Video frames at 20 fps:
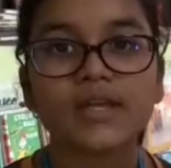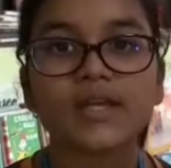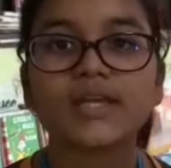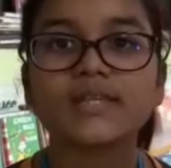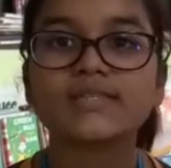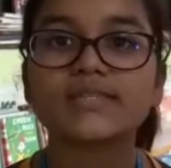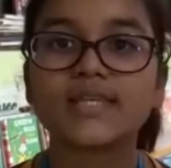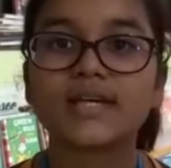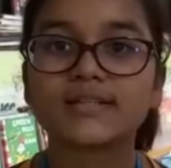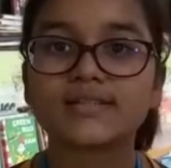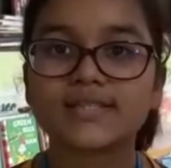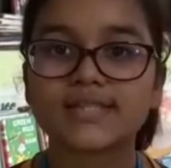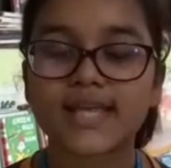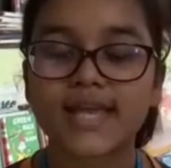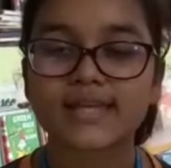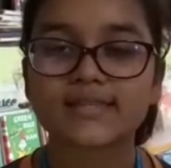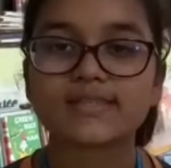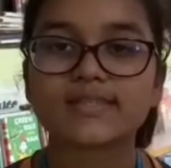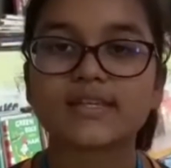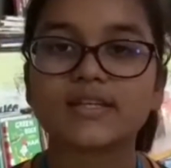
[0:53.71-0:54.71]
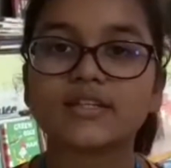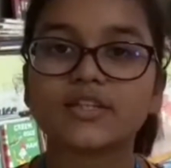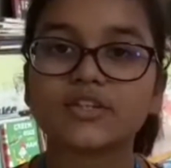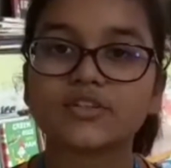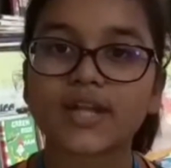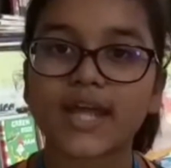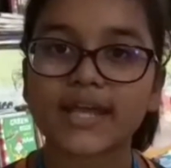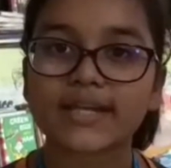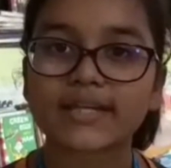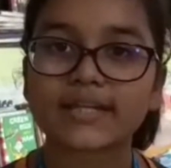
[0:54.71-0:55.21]
His success in
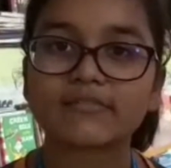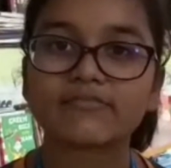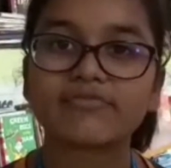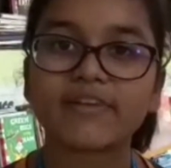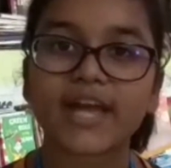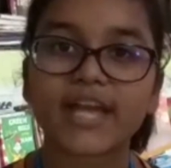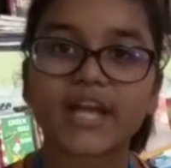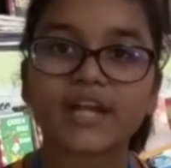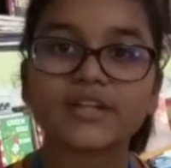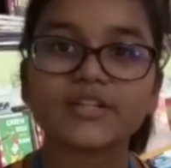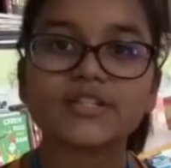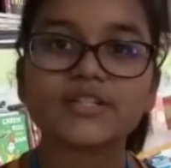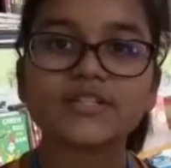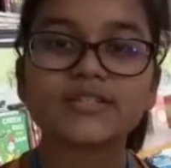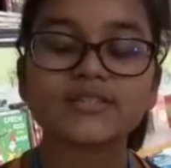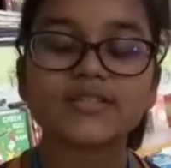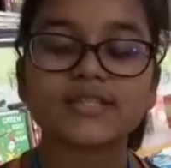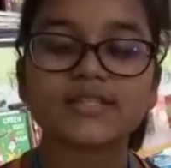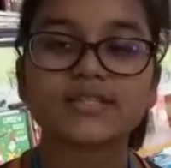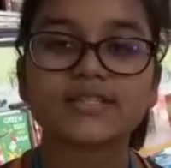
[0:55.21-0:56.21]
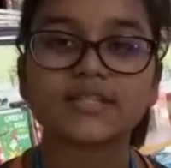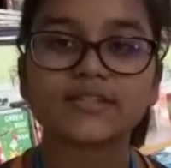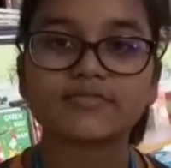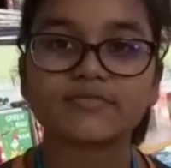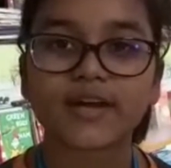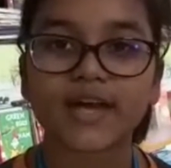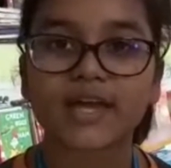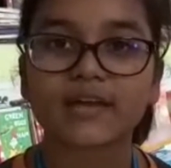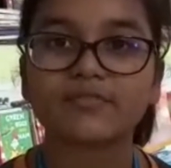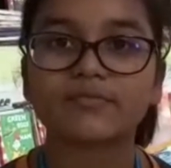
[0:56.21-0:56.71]
uniting
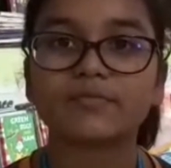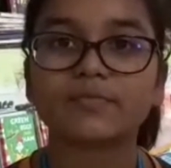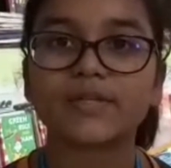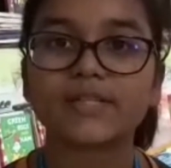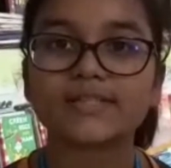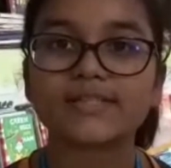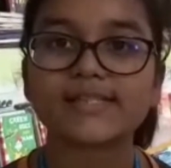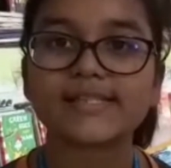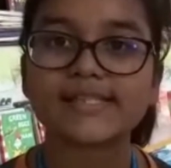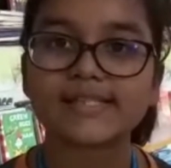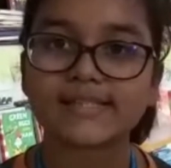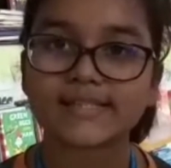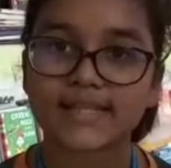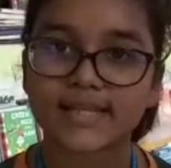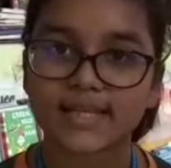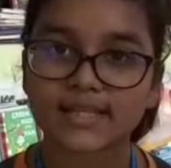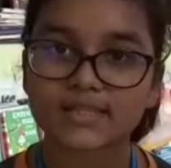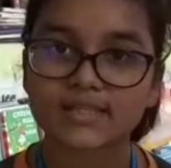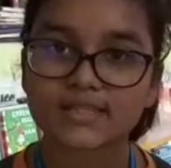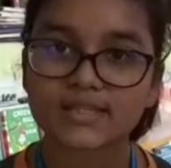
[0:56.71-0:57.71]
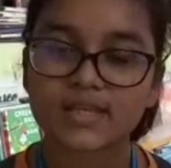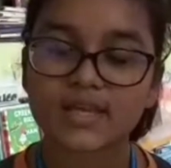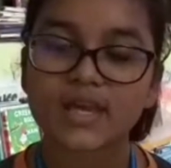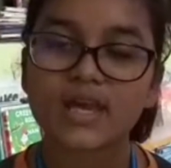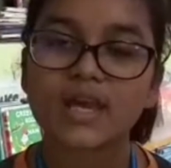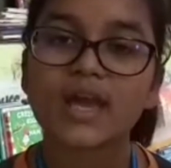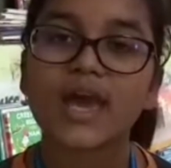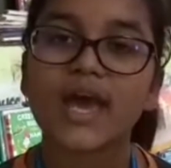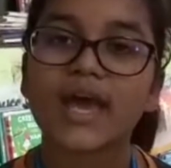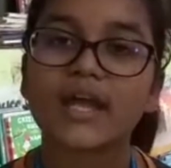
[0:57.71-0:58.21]
565 princely states
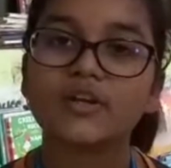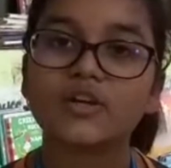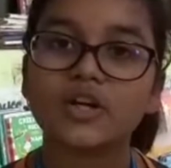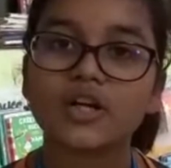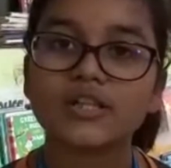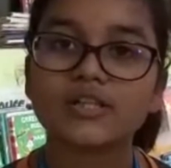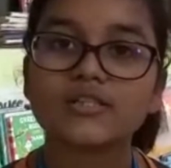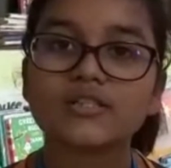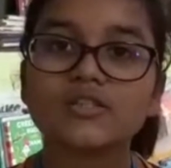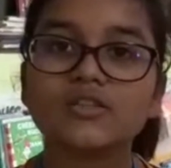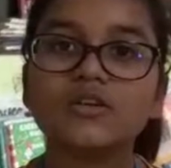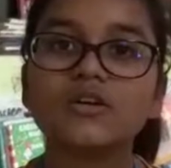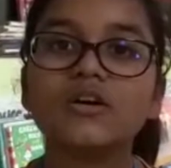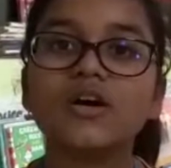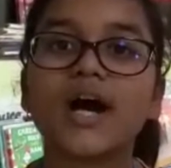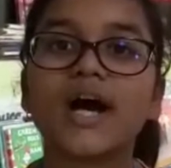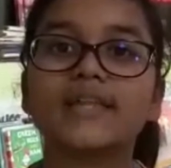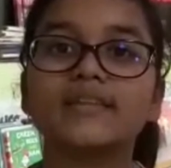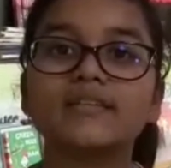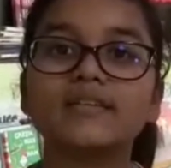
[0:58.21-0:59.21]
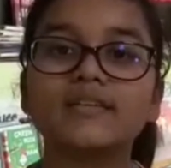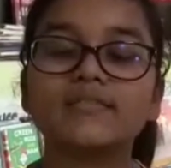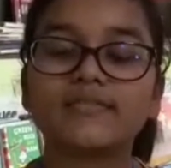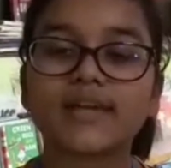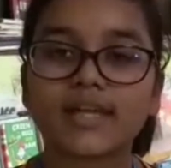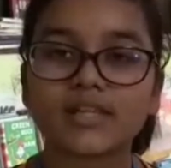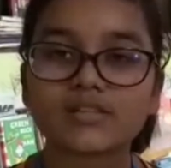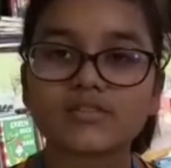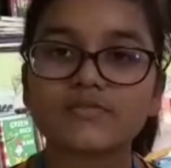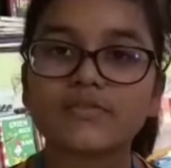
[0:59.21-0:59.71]
and also other
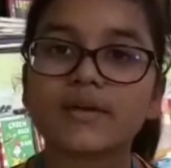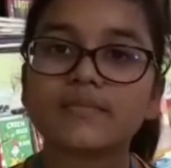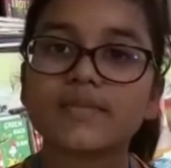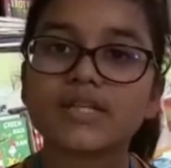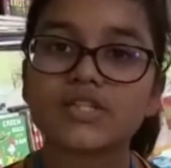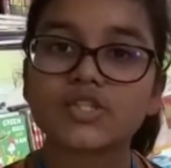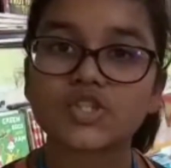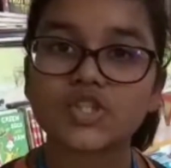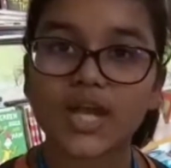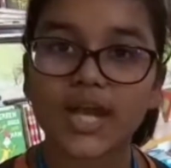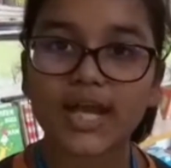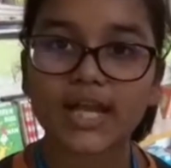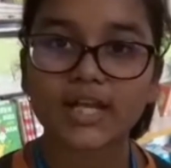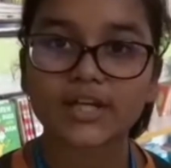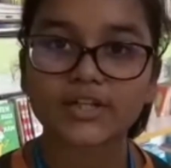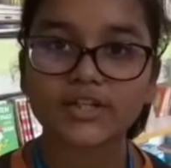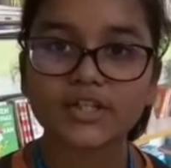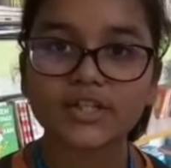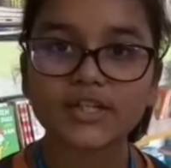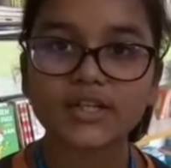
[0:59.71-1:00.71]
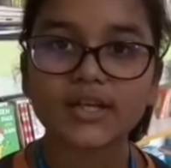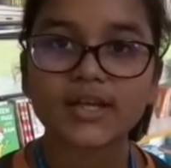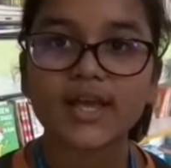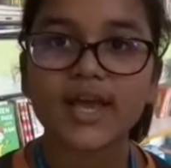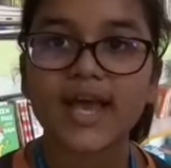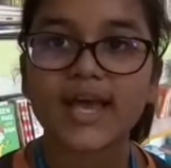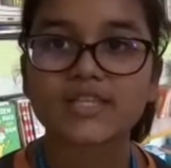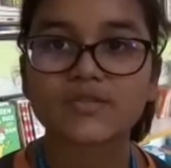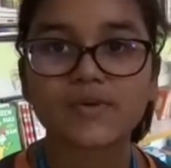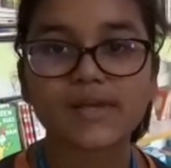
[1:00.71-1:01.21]
events from his childhood
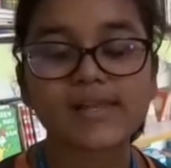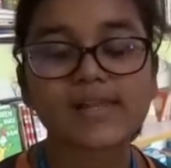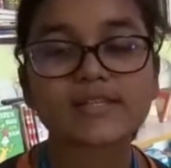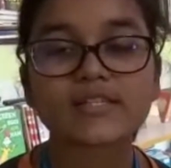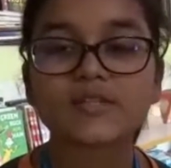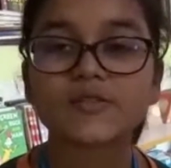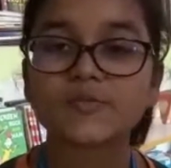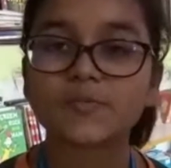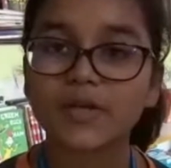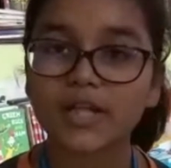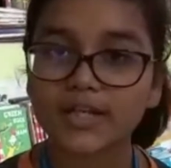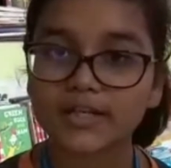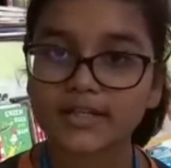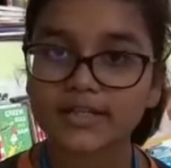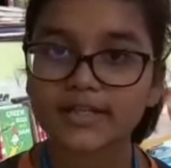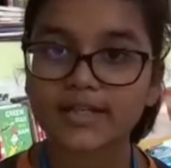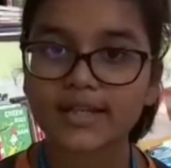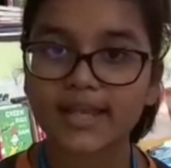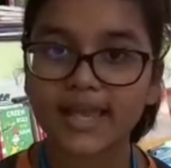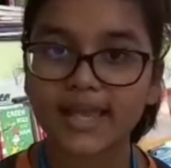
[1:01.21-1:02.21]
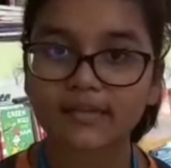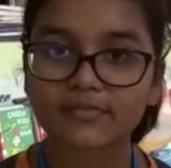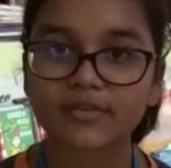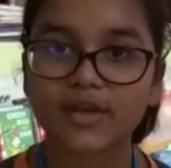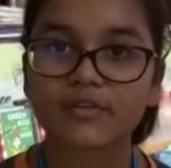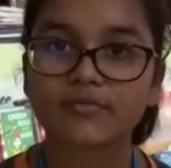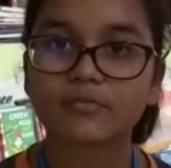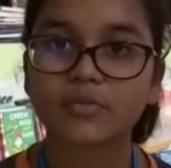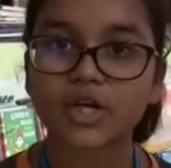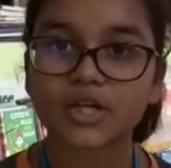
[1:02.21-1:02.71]
as well as his political life
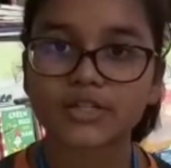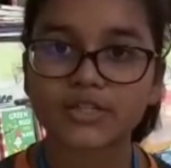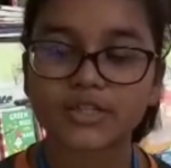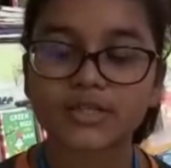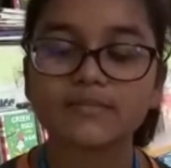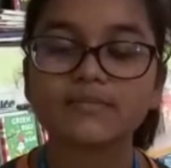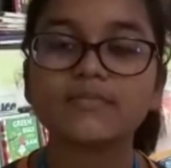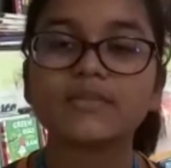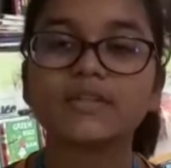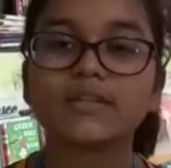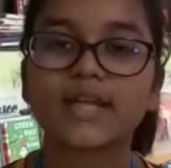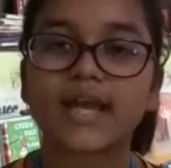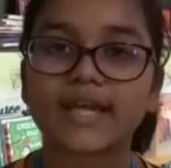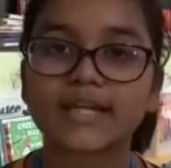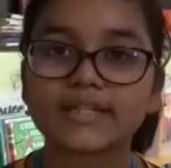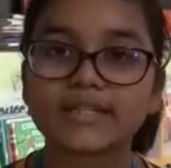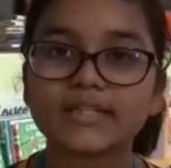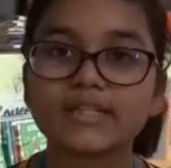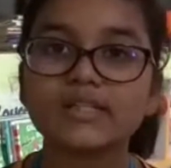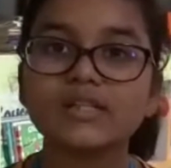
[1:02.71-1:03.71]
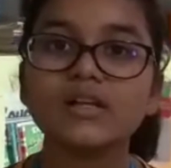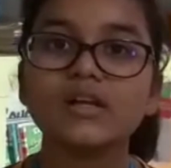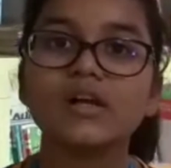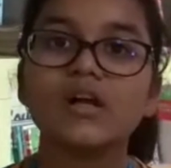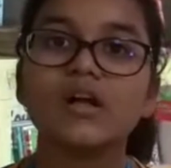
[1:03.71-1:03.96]
have brought him the title